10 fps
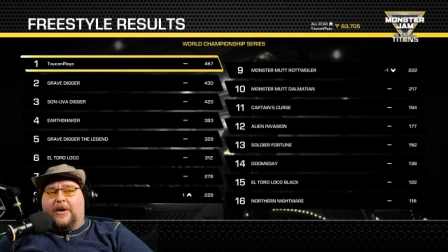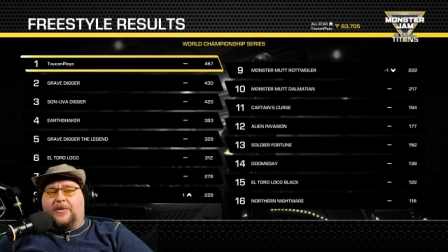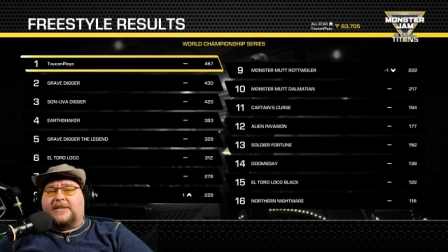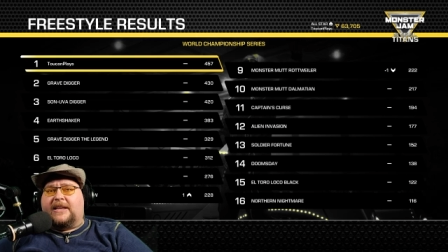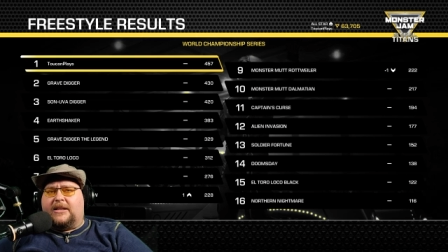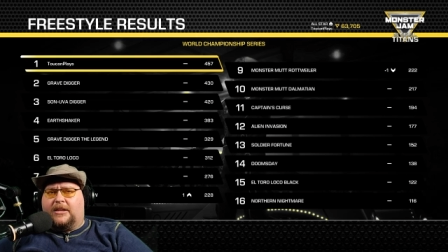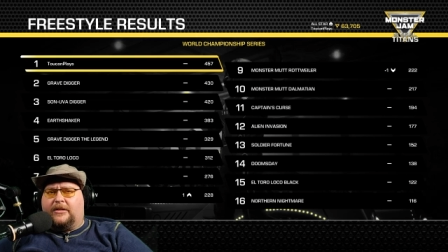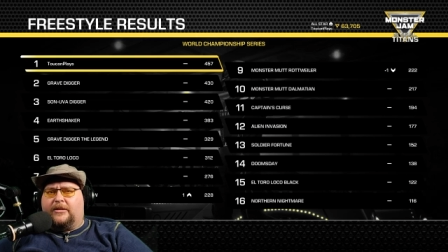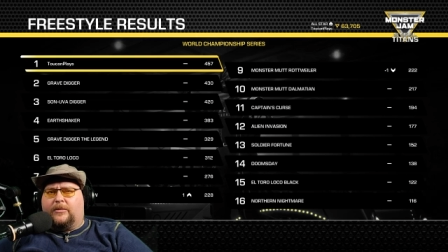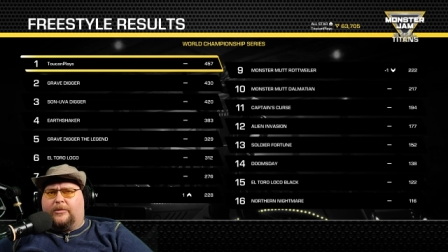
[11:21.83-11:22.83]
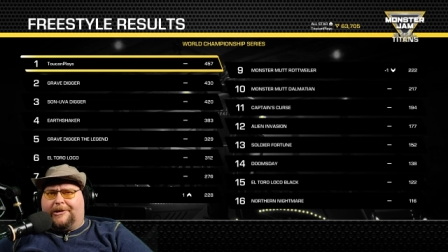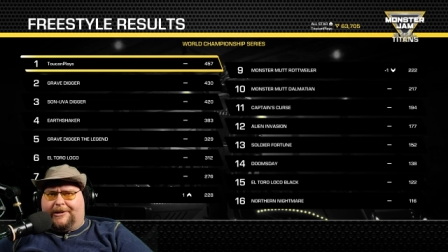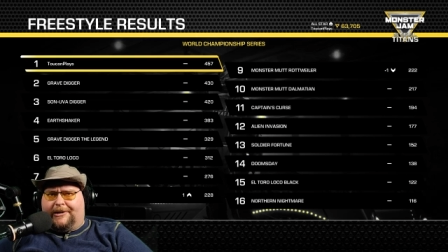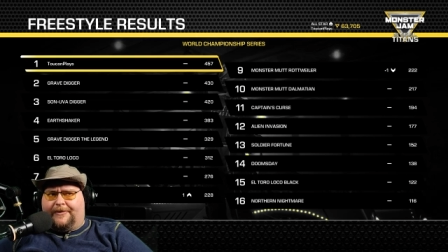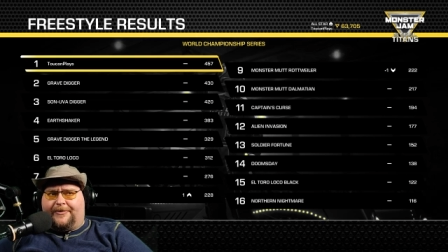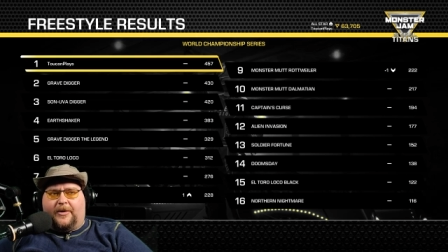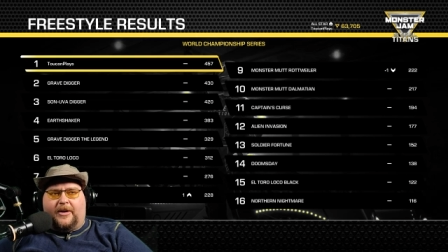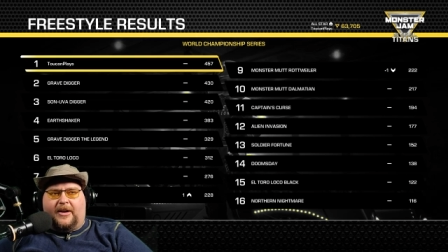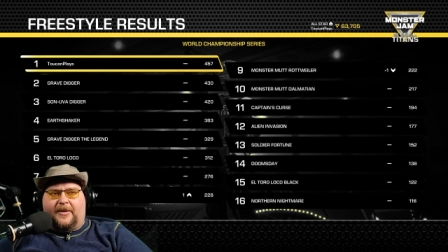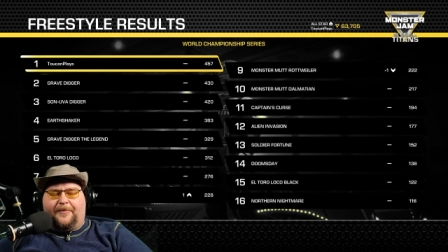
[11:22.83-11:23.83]
I was getting a little worried there for a,
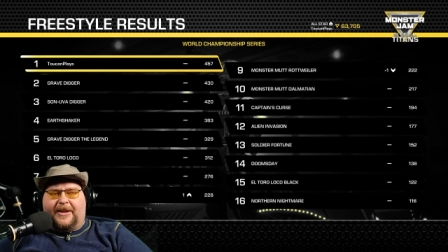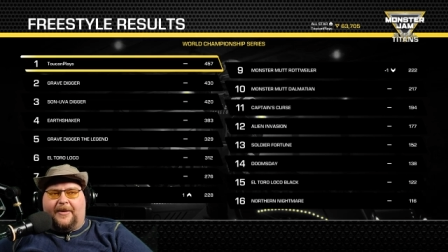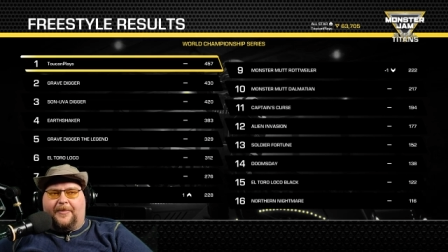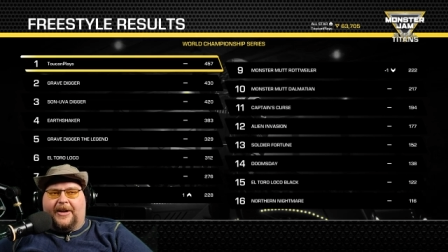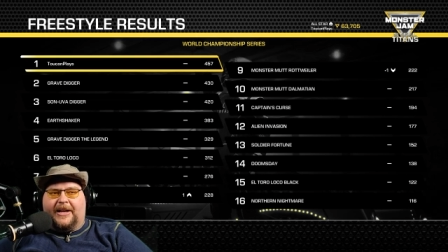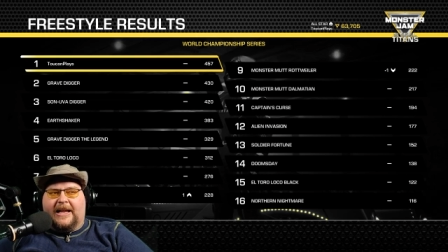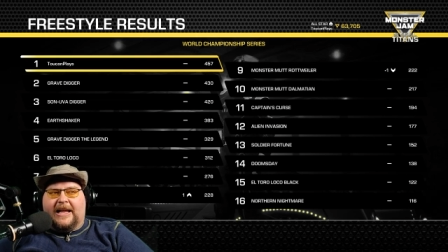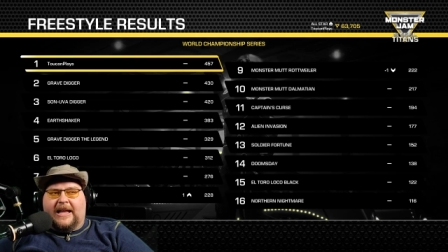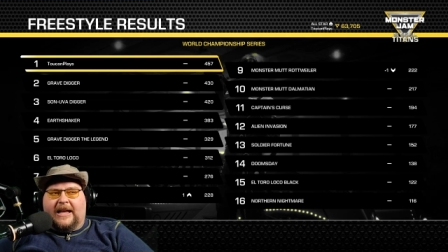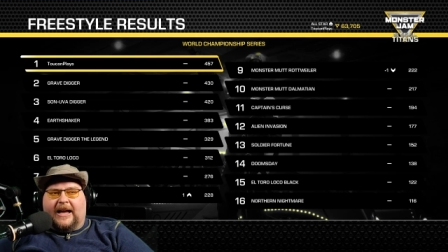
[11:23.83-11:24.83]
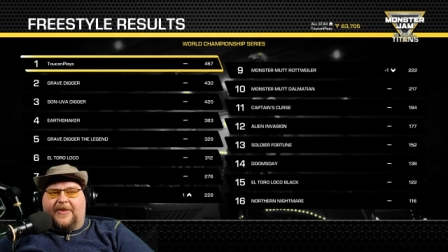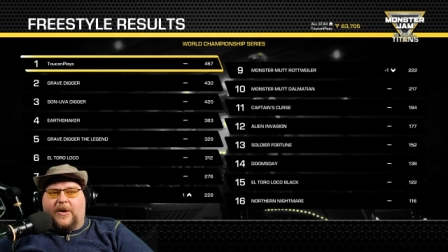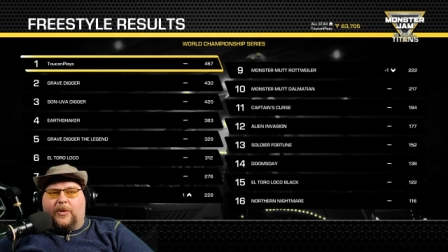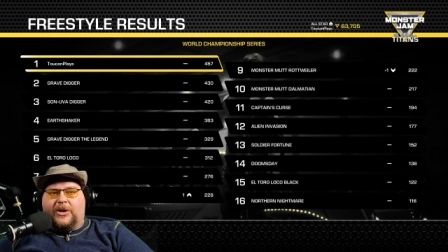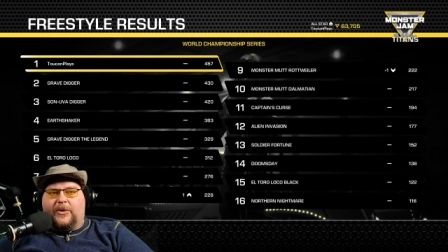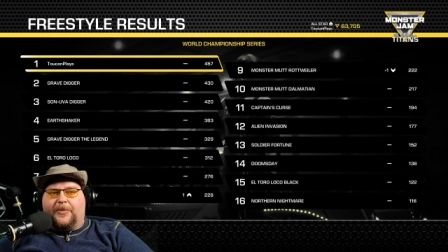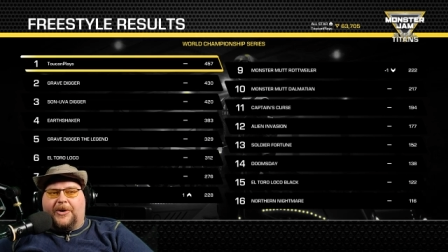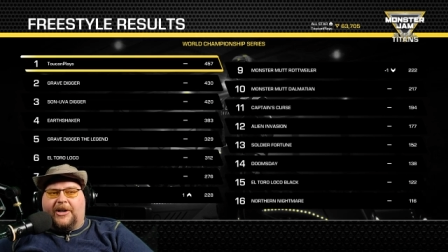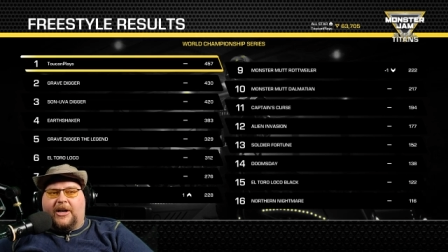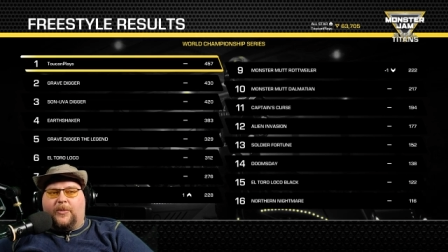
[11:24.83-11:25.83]
a bit, but I think we're doing
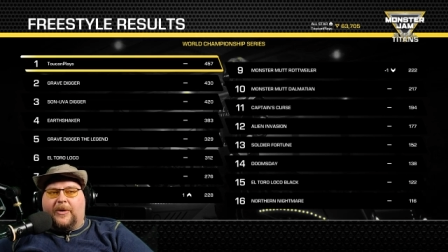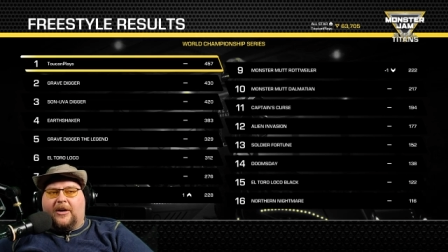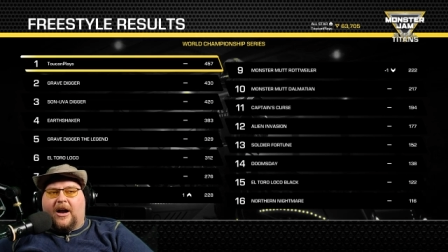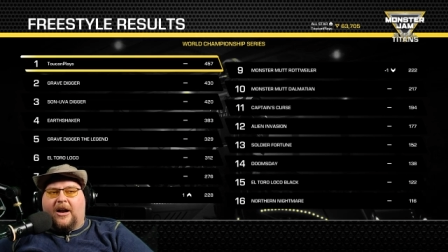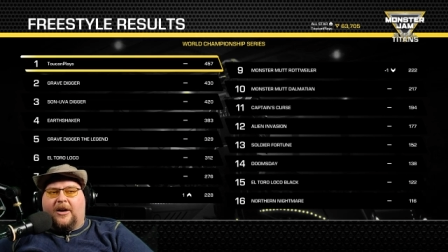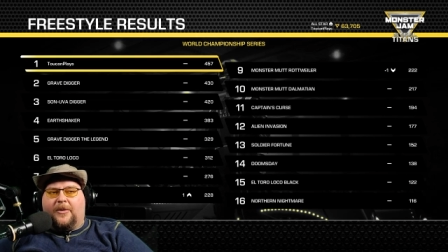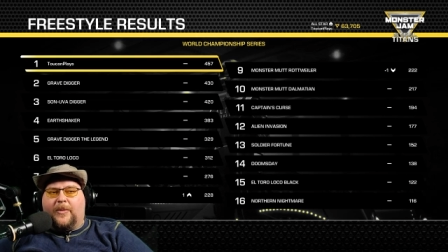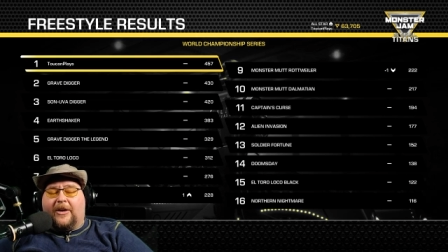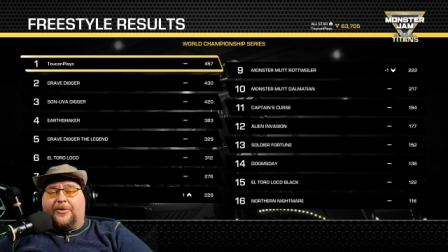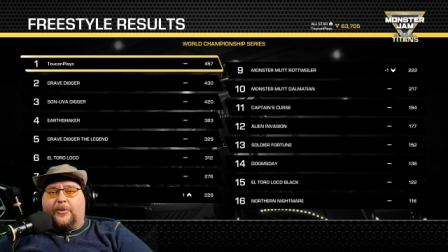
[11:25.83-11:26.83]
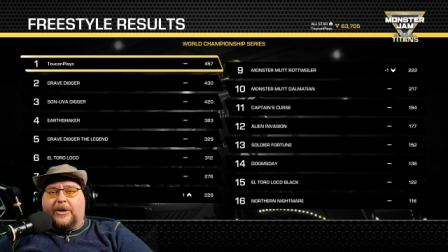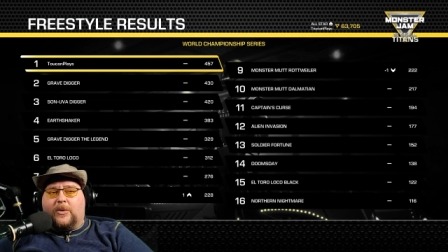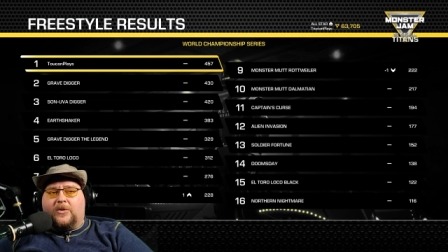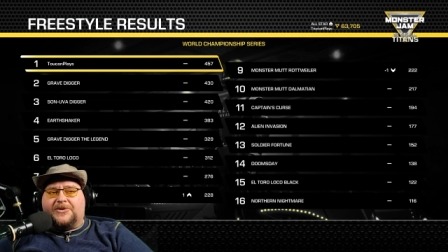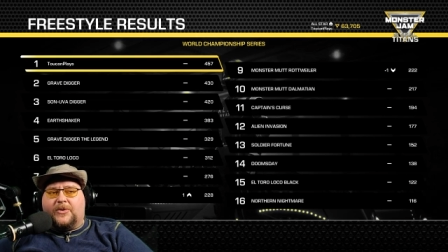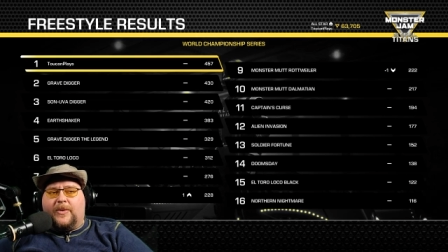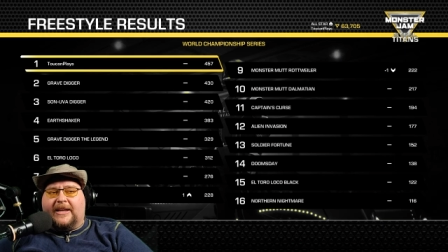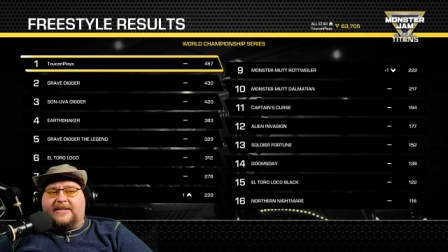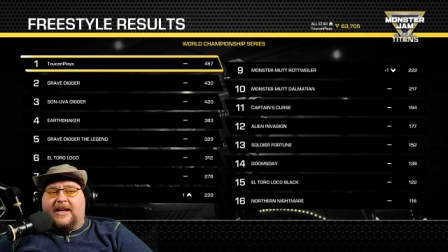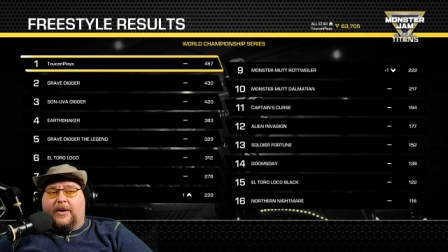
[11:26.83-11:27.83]
pretty good. We are we are three quarters of the way
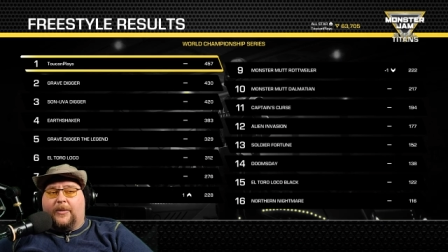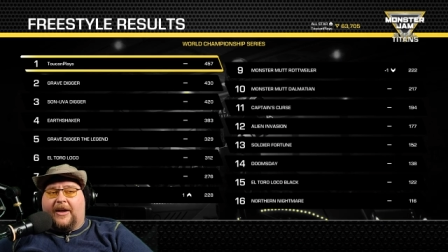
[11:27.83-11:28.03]
done.